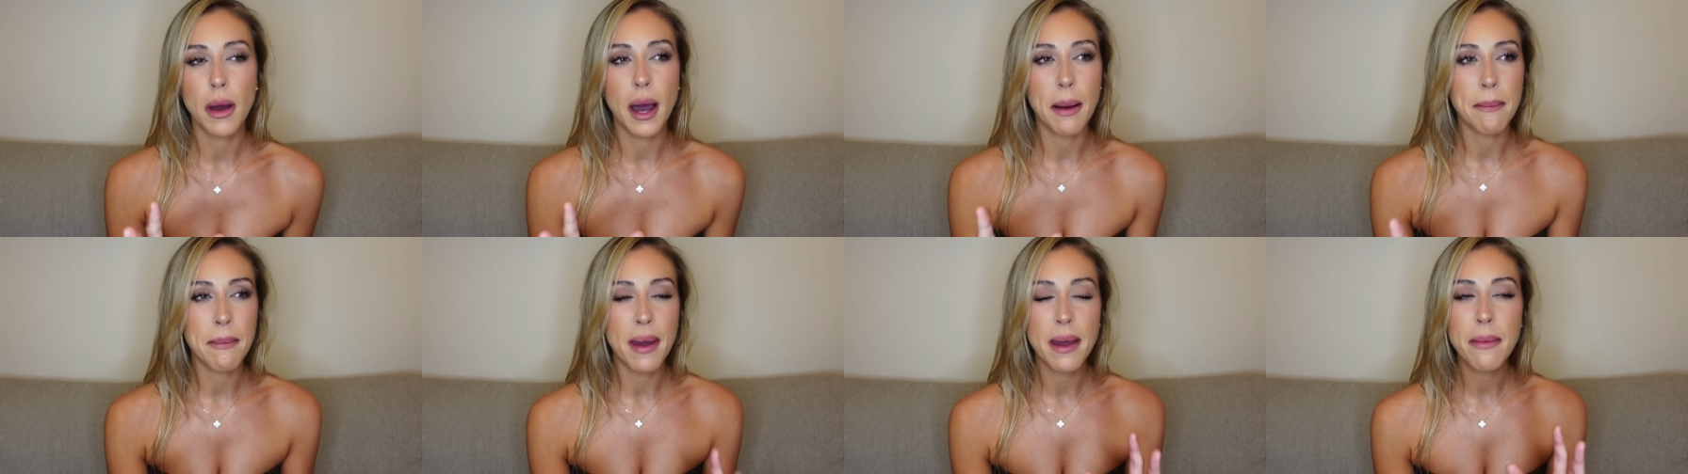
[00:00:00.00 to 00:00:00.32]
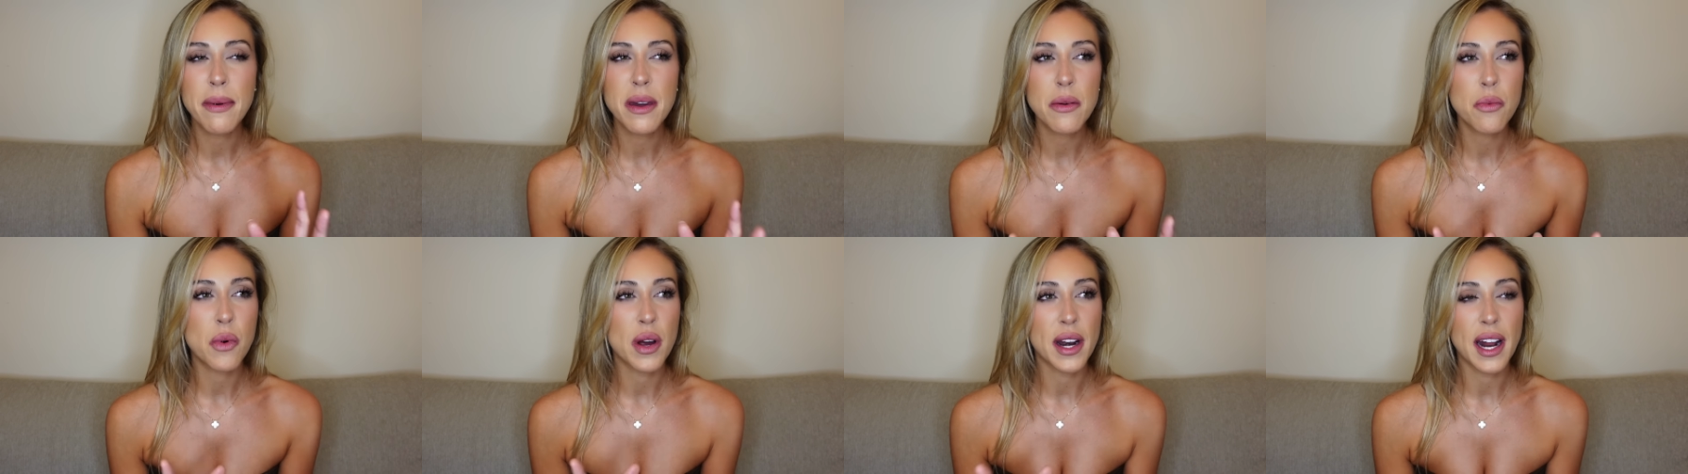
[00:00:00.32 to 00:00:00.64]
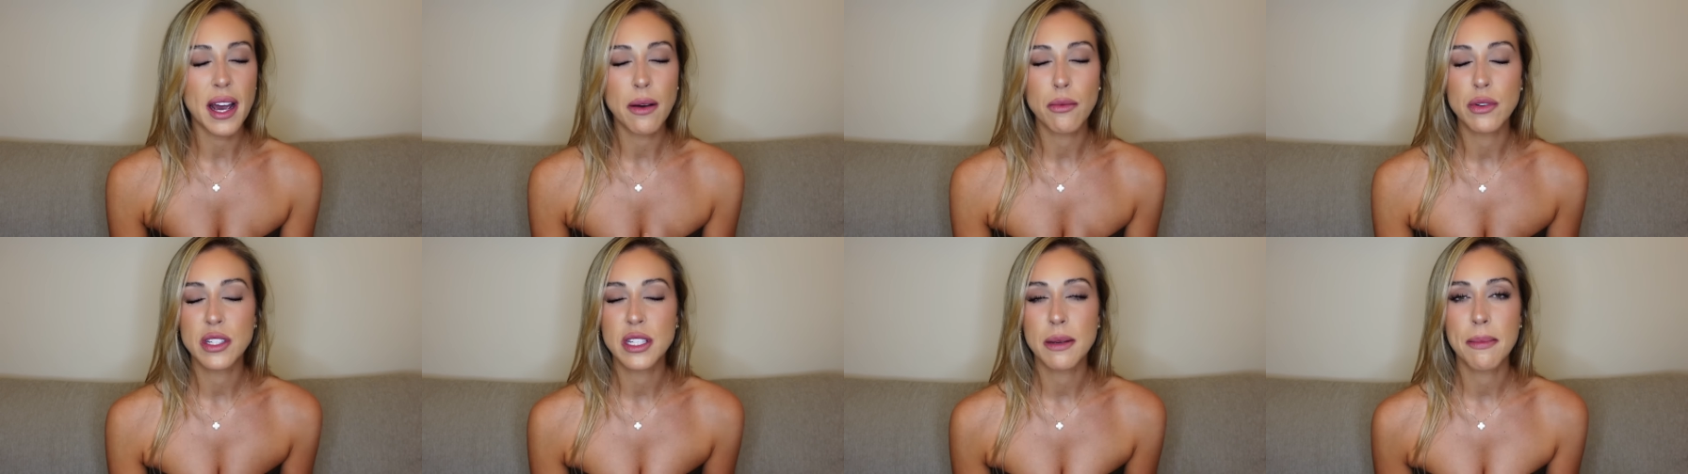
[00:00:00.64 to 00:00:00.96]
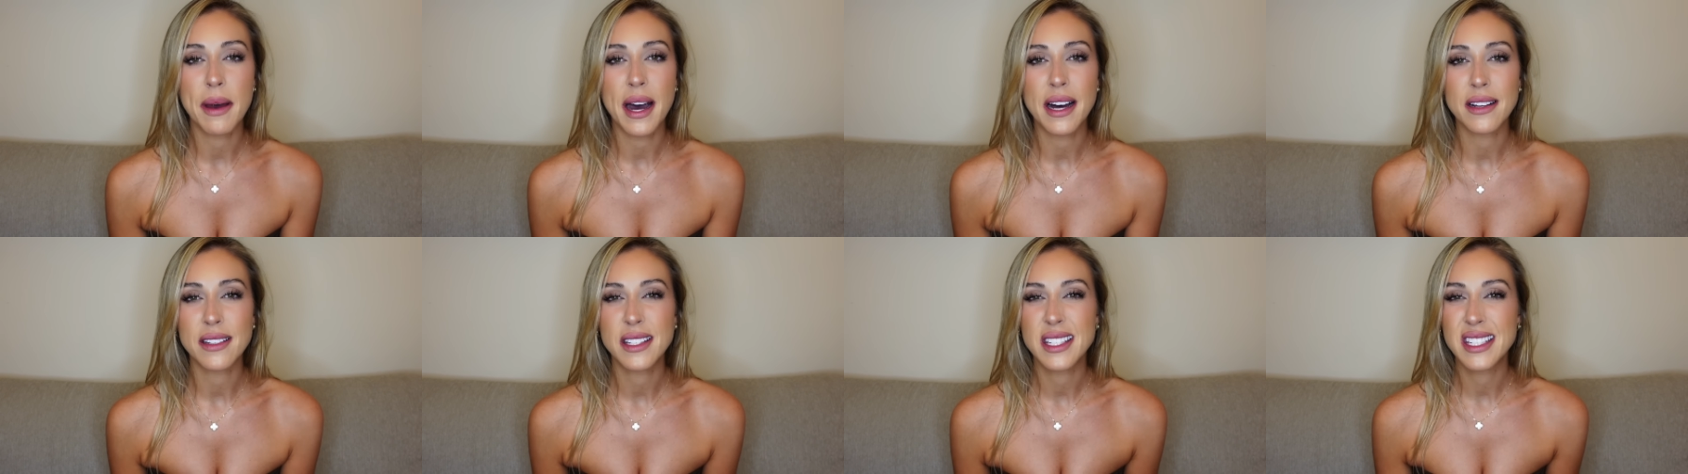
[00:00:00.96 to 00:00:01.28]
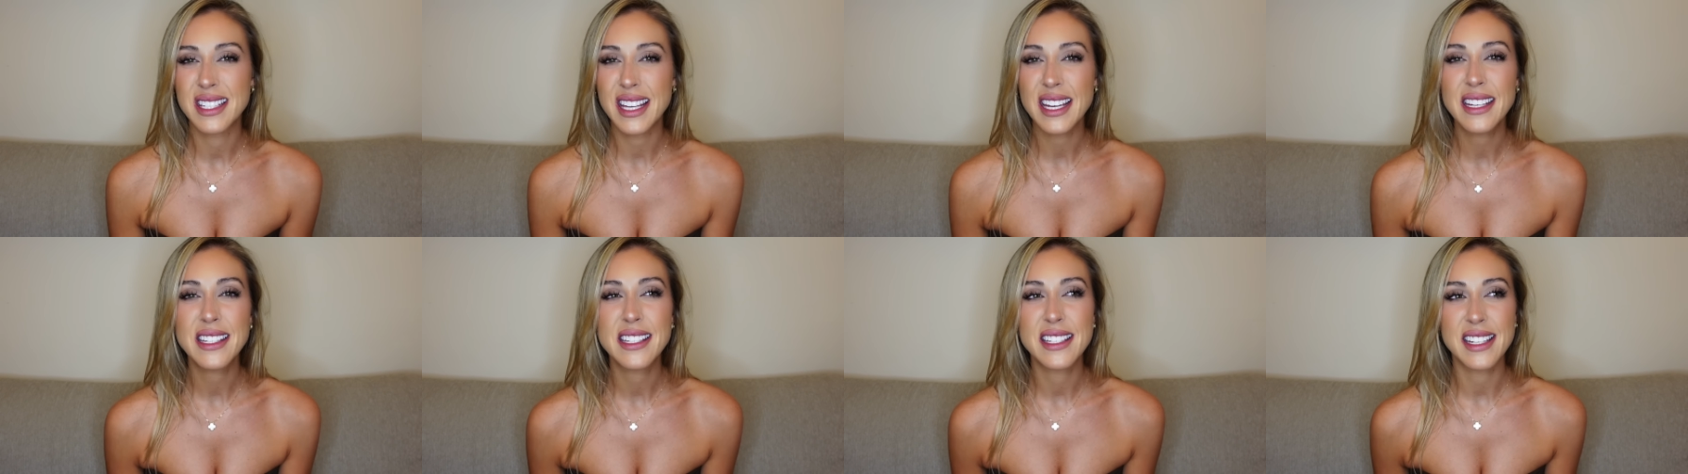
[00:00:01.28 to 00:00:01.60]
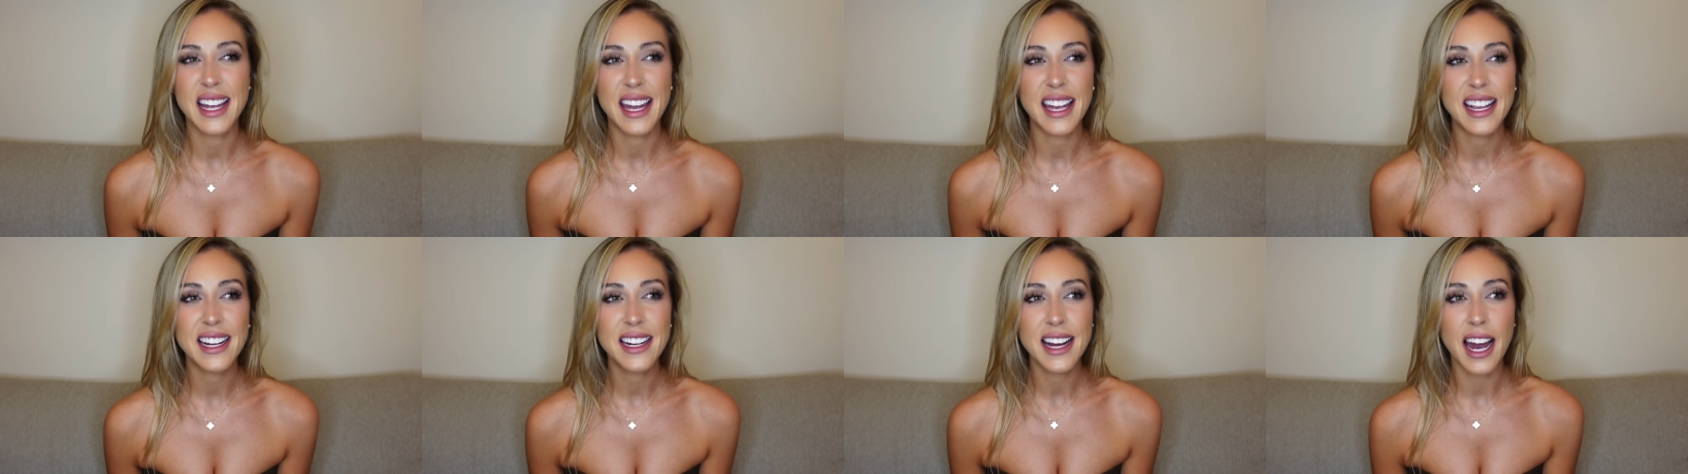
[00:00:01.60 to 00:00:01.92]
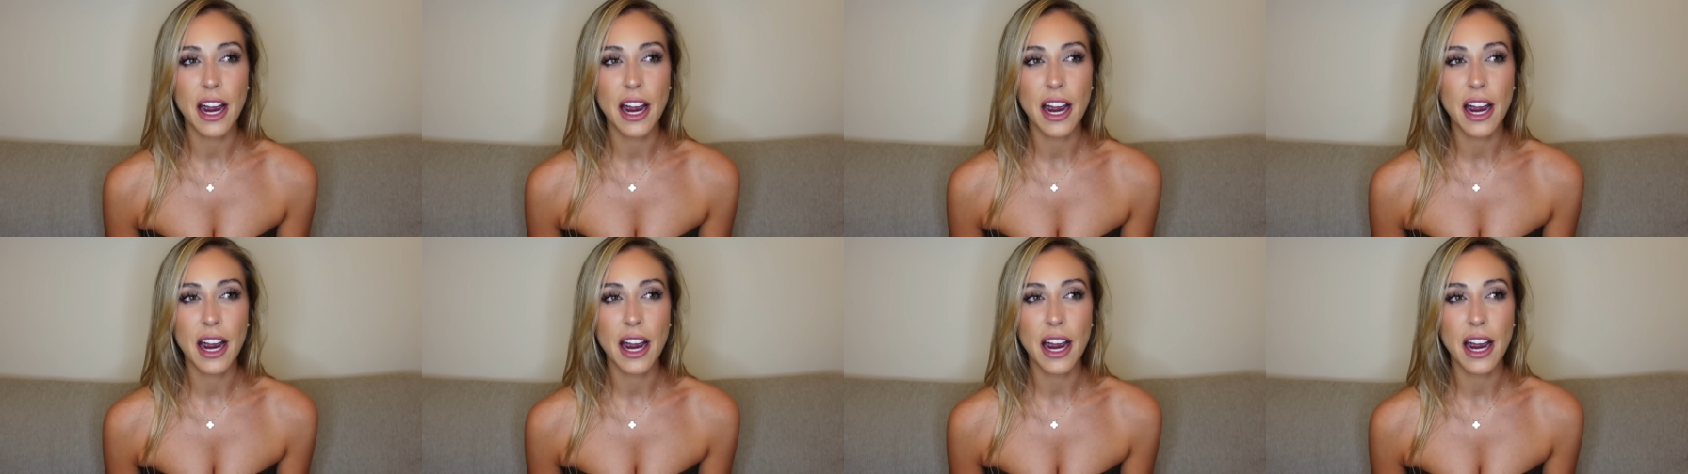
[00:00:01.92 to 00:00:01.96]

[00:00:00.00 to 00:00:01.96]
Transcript: maybe when I was about 16,